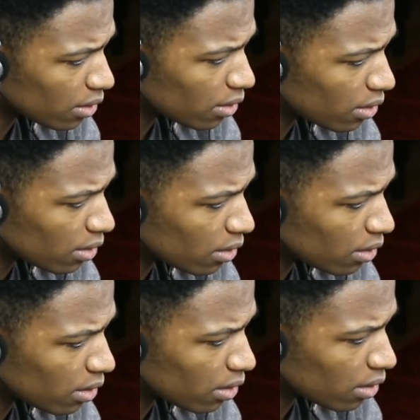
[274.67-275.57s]

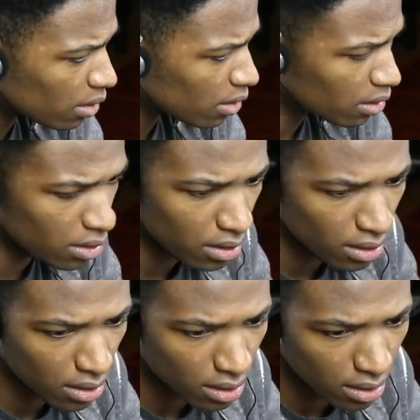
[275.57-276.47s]

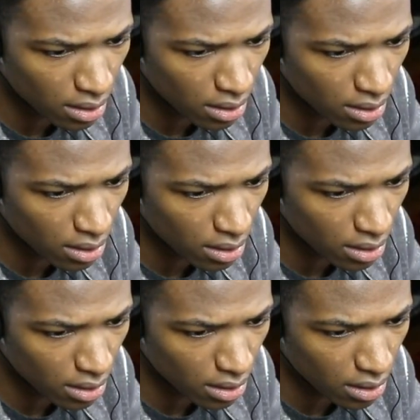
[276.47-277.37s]

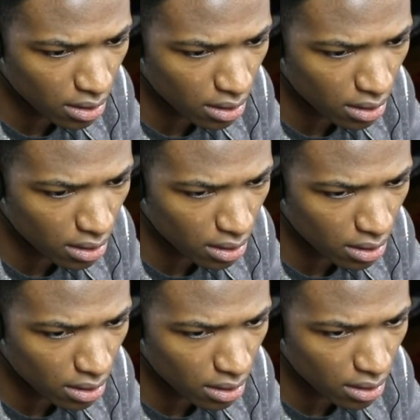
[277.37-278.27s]

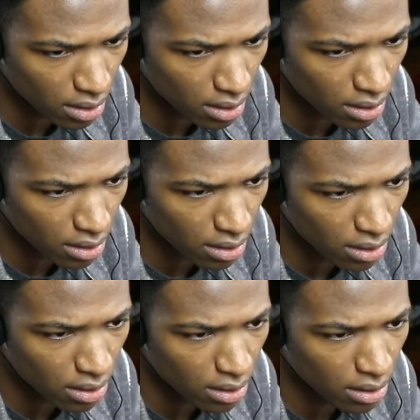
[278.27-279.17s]

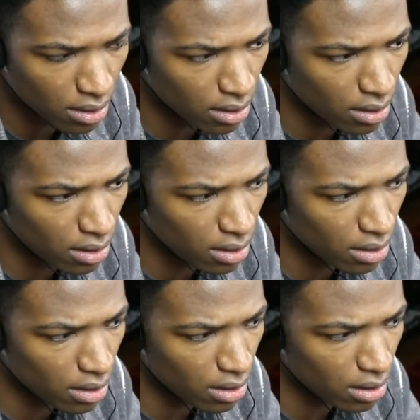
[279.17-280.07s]

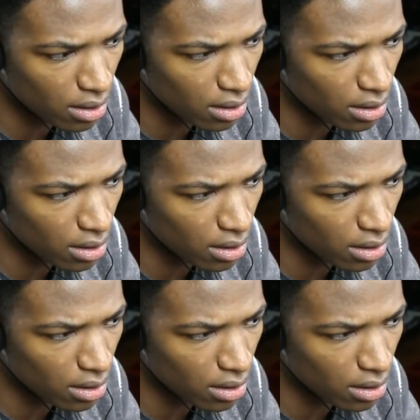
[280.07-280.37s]
(no one is talking)